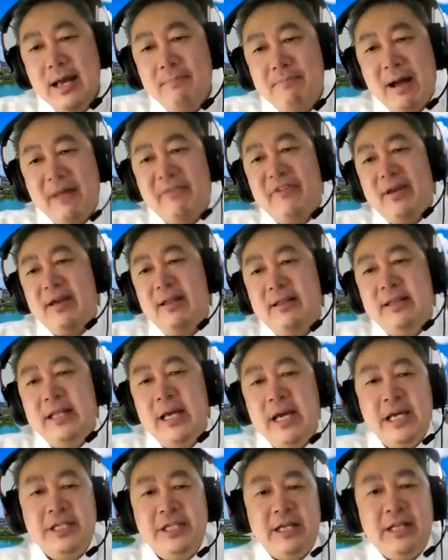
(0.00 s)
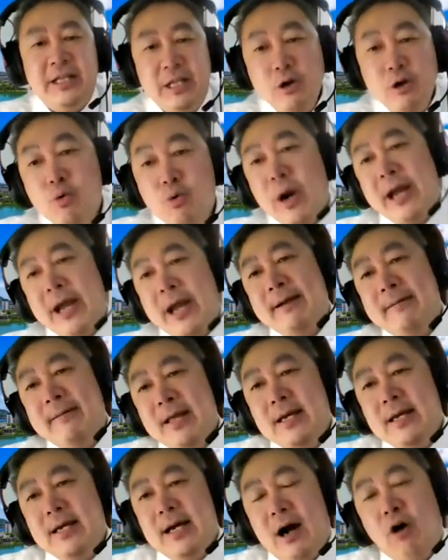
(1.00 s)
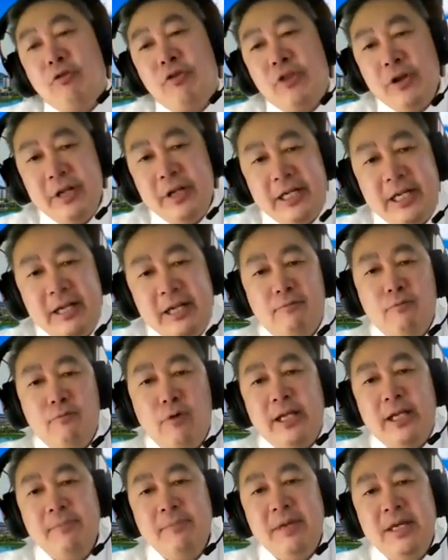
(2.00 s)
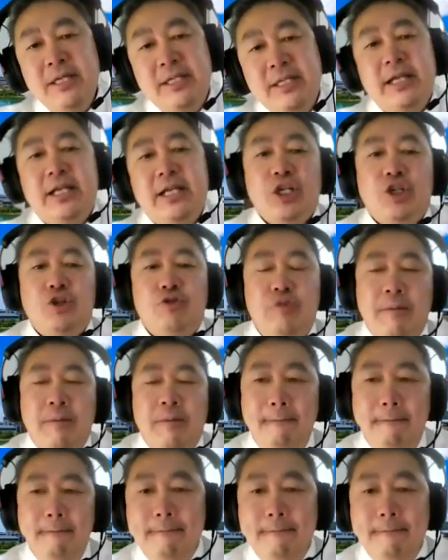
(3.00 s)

But there is a new way, alternative way. That means data stream.